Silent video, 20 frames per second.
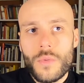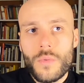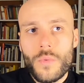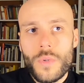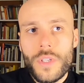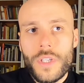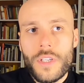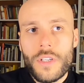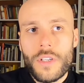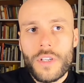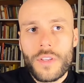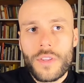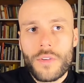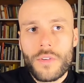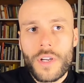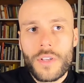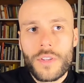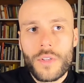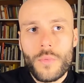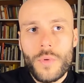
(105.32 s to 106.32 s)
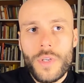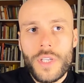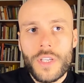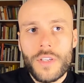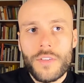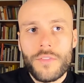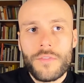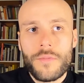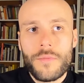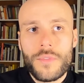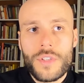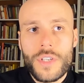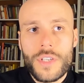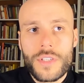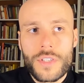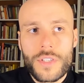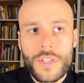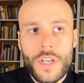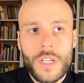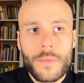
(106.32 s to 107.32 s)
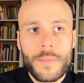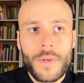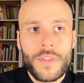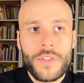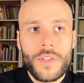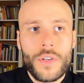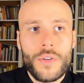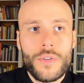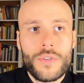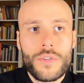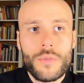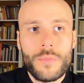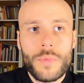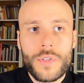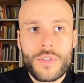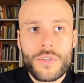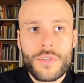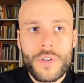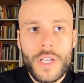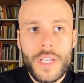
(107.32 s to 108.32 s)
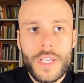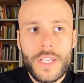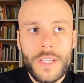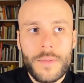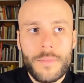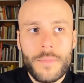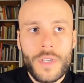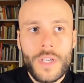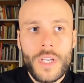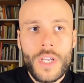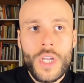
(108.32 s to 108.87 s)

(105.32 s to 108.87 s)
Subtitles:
We hear throughout the week of Jesus talking about those who will betray him.